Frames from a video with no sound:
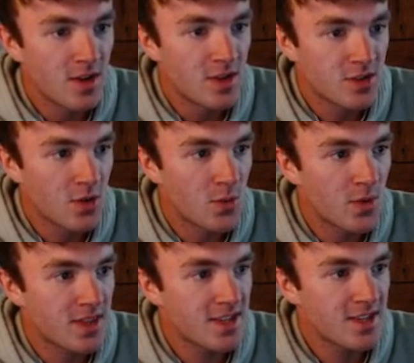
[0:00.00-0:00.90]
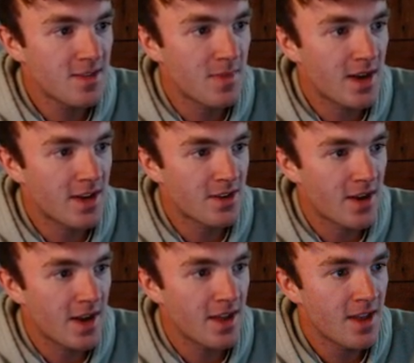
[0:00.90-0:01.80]
So with this in mind,
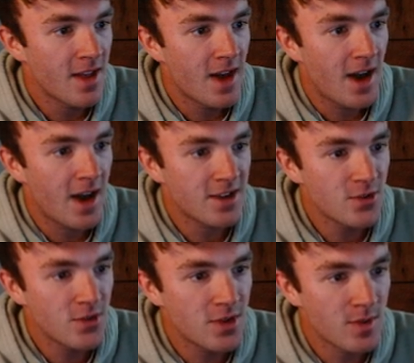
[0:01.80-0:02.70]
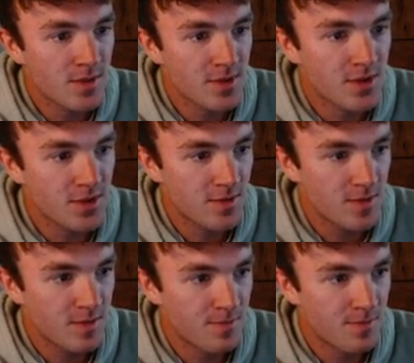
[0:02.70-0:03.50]
right, I knew that we were going to be